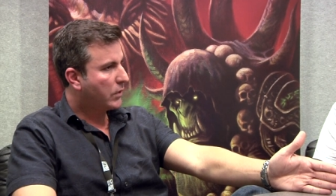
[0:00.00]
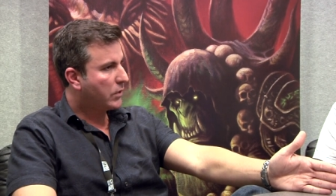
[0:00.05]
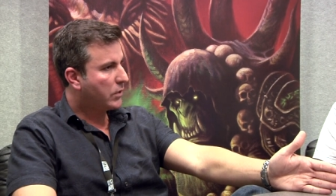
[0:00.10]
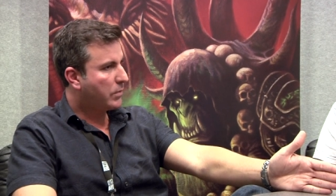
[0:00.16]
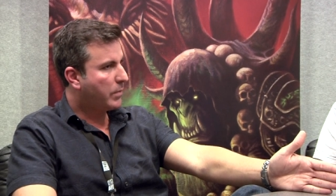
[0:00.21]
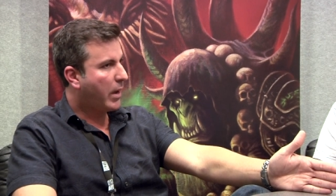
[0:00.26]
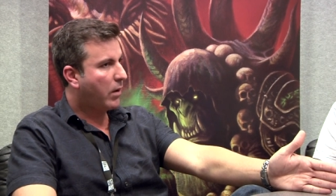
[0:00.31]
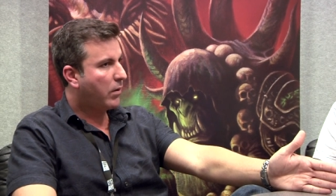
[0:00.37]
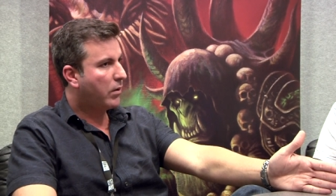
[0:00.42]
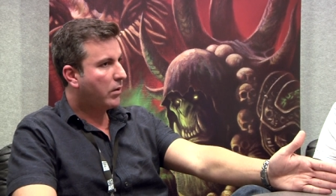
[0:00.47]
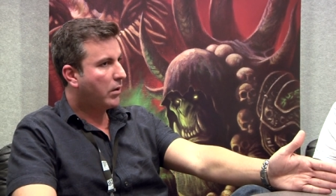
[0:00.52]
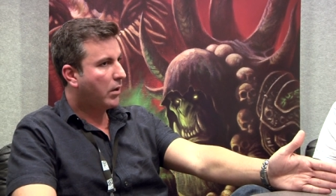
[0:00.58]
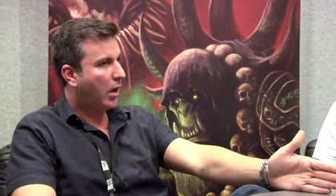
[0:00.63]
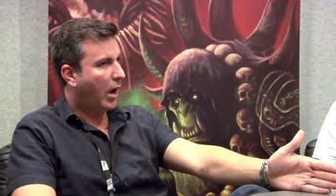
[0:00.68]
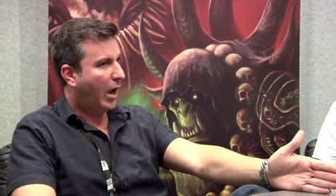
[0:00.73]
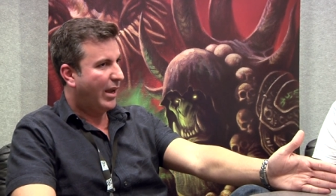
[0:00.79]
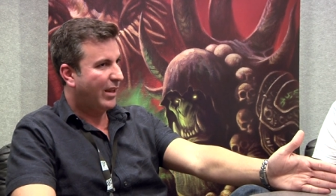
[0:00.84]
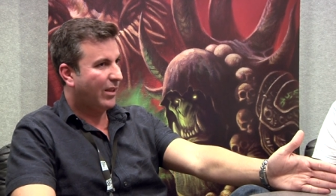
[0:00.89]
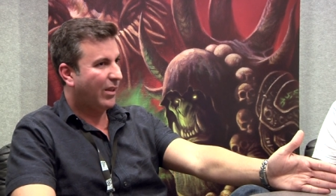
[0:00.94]
It's about,
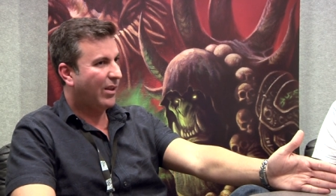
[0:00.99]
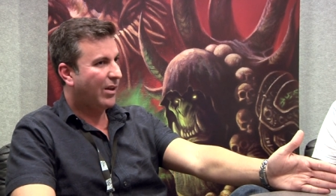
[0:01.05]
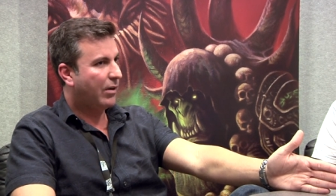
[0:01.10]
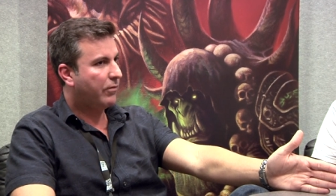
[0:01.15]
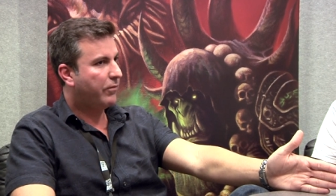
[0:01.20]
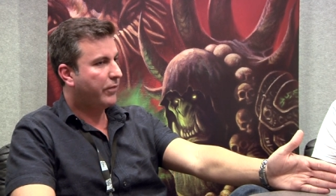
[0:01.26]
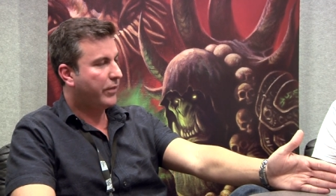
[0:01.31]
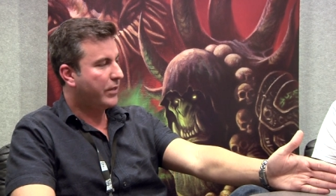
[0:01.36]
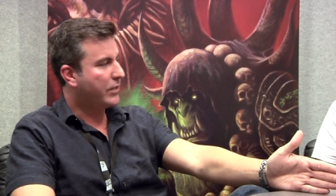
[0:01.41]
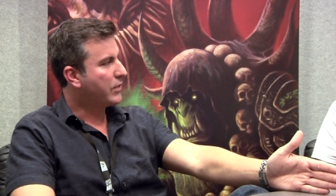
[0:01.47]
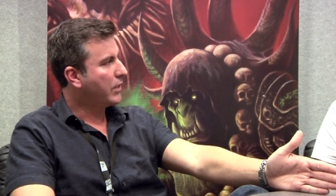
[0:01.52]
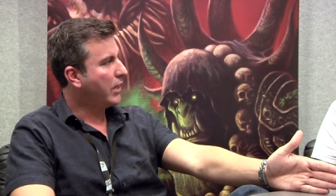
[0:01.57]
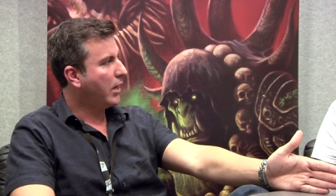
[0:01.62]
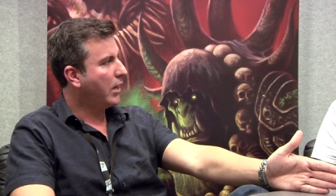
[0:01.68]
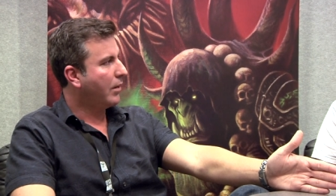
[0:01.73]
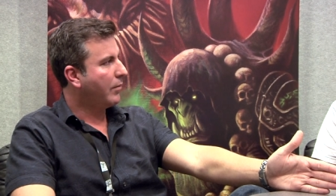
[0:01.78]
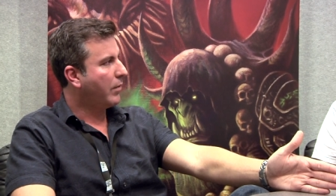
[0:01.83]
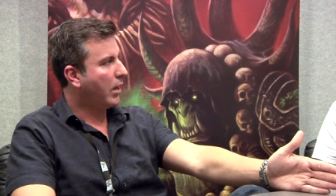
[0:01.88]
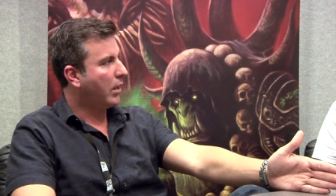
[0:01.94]
I love this
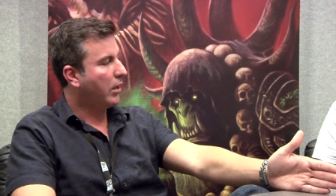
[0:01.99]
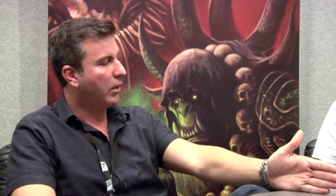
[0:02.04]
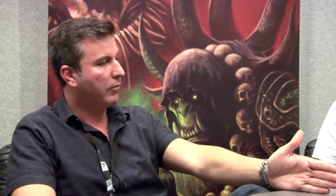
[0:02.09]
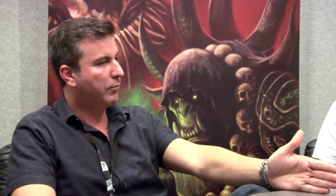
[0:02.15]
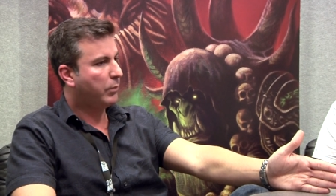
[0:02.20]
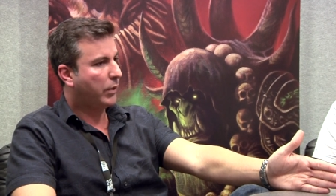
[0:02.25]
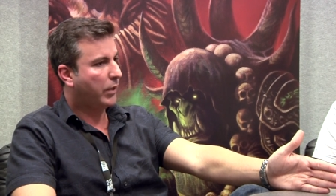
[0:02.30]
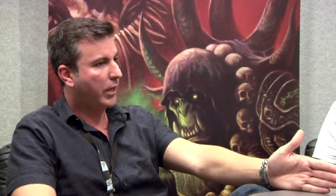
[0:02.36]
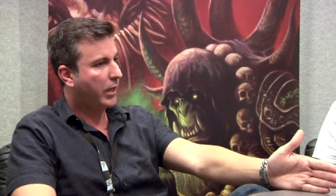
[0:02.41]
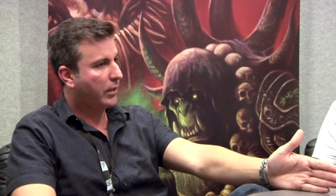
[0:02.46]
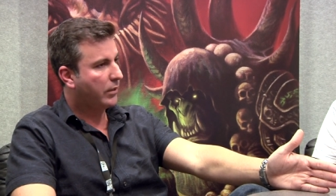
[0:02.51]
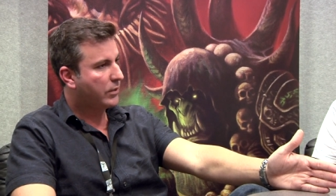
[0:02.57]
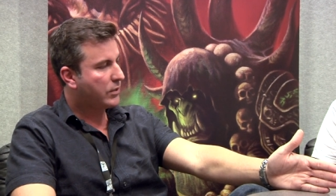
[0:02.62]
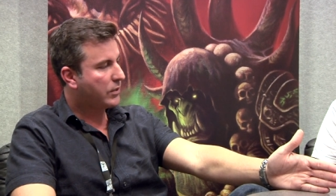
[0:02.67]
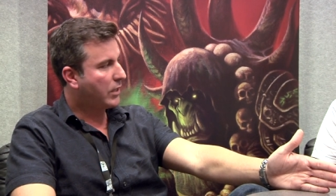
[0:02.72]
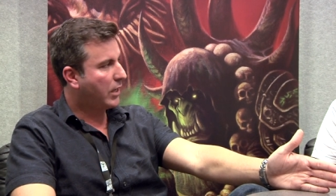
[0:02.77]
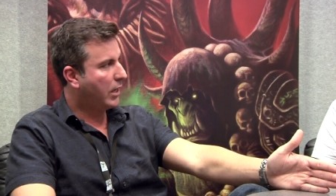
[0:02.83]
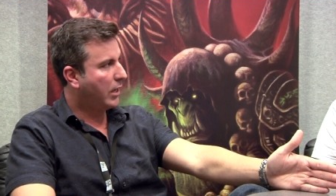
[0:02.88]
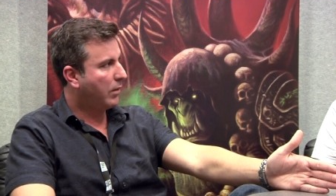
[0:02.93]
game. I love playing
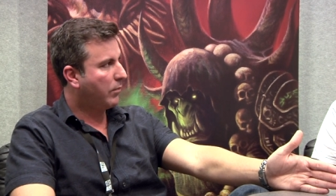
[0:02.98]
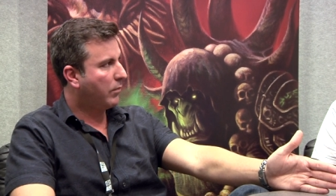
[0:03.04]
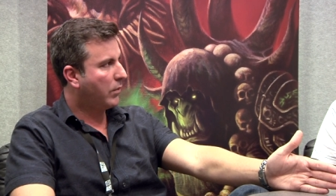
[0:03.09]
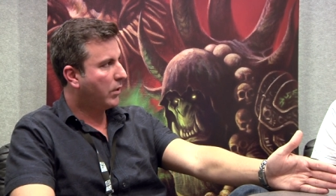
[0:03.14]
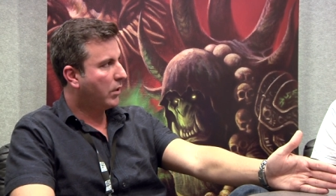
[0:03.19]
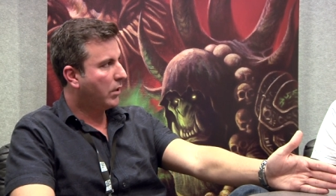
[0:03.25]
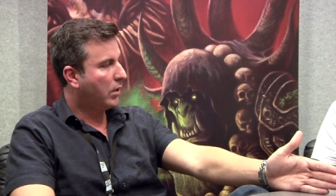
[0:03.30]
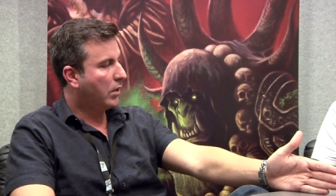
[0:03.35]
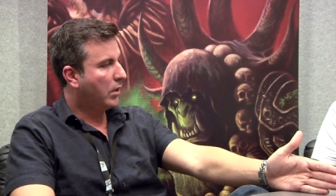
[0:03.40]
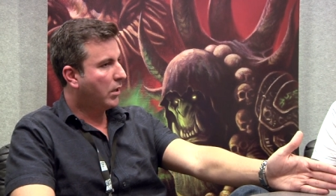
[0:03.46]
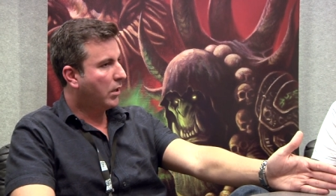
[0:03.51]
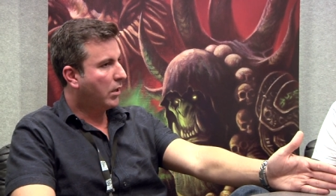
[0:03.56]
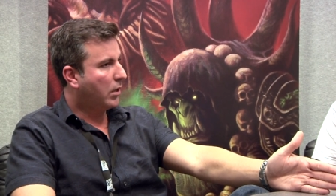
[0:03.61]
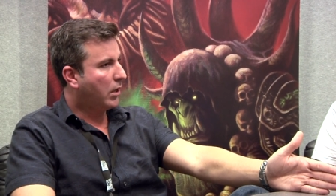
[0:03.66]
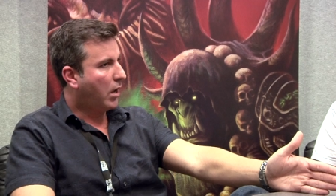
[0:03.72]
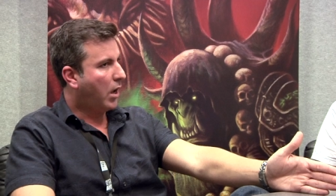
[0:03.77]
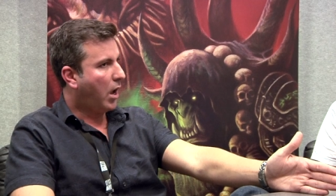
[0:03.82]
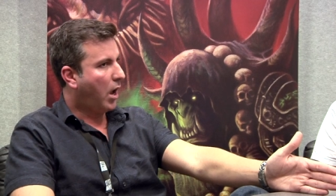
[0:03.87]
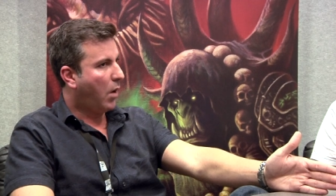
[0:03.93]
this game.
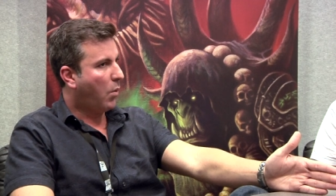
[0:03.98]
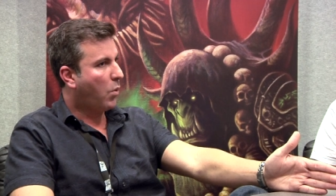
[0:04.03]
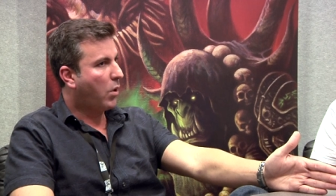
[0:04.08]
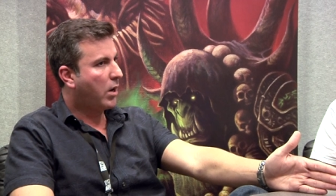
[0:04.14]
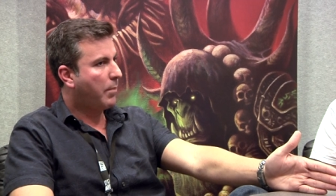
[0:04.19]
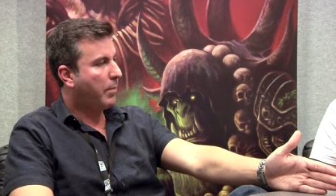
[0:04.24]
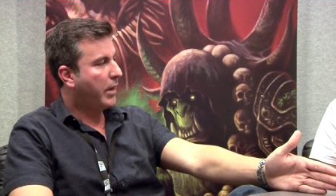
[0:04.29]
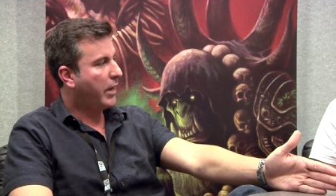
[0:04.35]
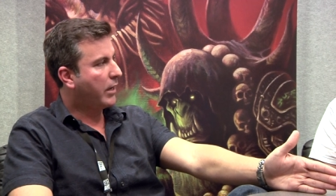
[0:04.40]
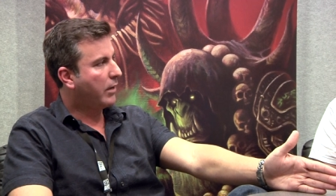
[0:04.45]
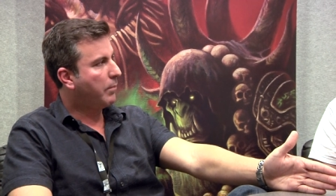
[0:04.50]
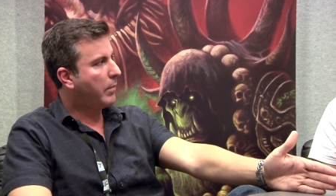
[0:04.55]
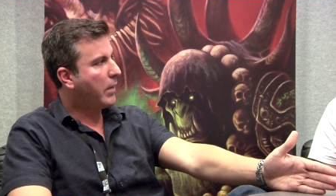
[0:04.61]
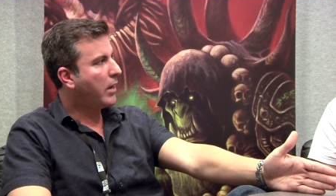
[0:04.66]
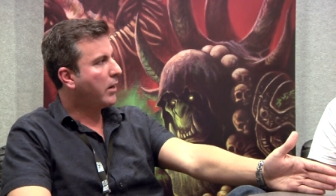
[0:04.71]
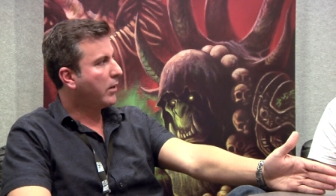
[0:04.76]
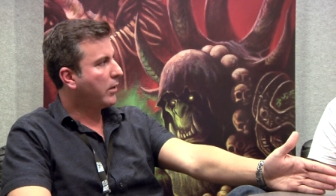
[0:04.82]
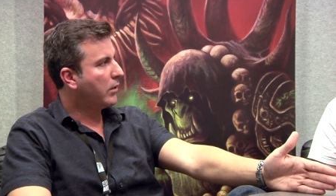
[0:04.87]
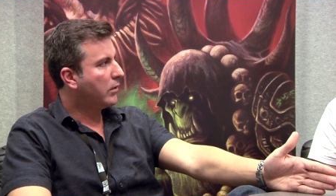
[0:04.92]
I want to make it
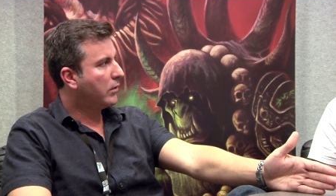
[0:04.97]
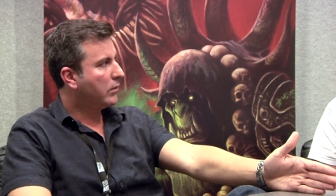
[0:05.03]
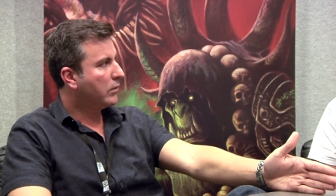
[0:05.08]
better.